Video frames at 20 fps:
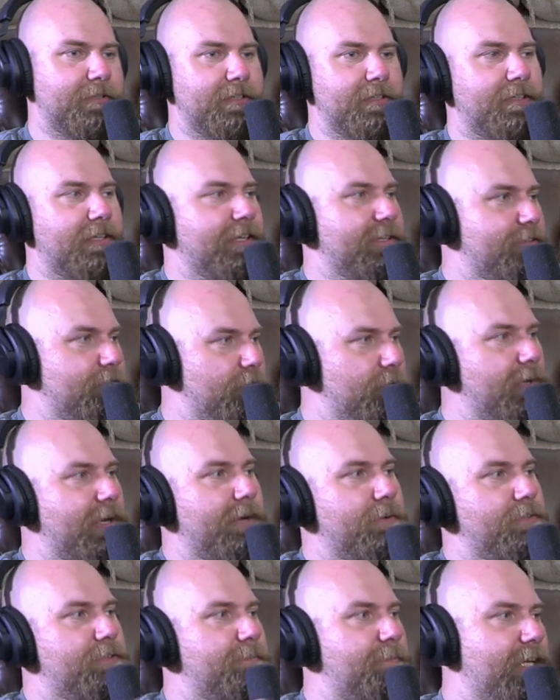within like a
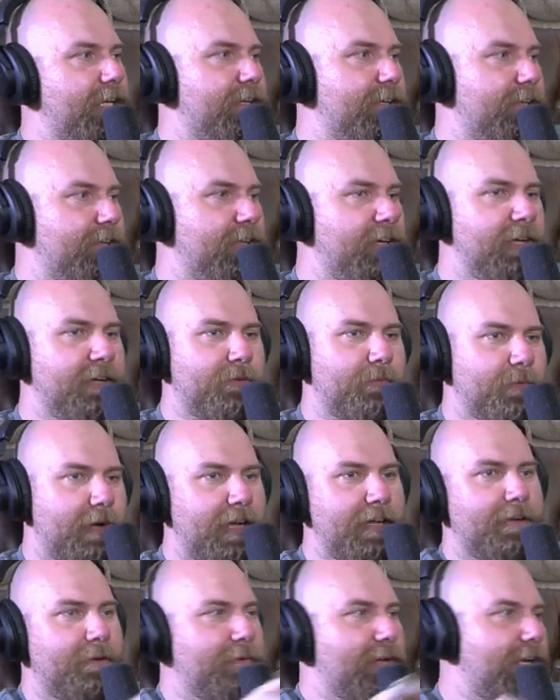2-hour span,
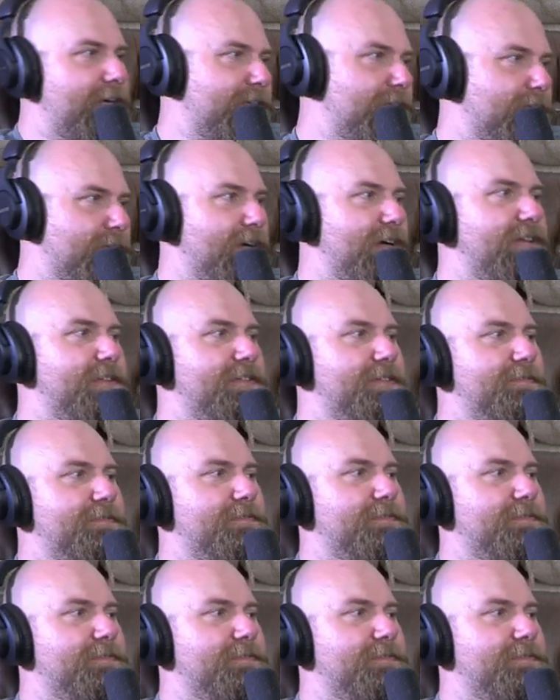right around where I live.